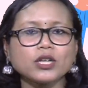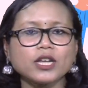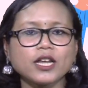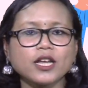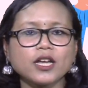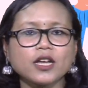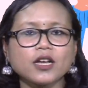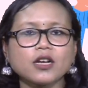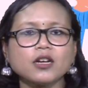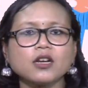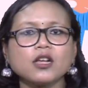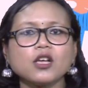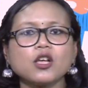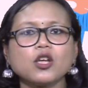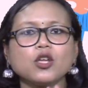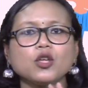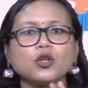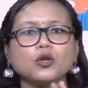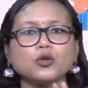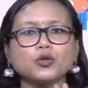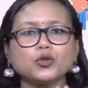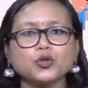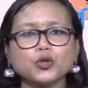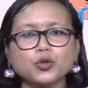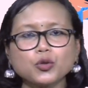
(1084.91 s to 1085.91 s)
their
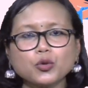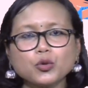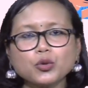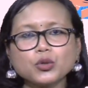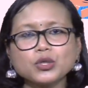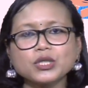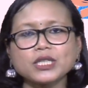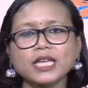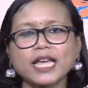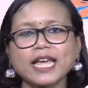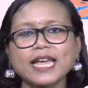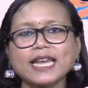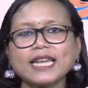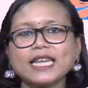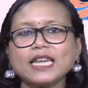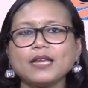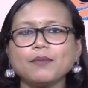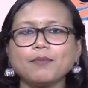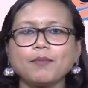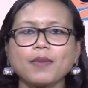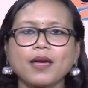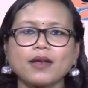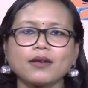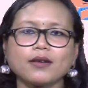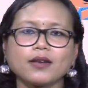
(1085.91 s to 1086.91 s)
shoes
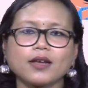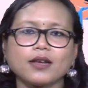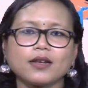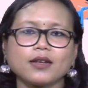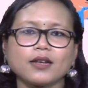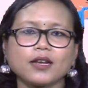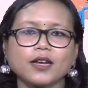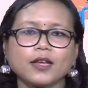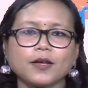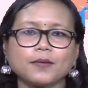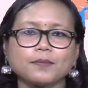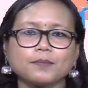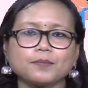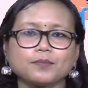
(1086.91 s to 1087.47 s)
independently.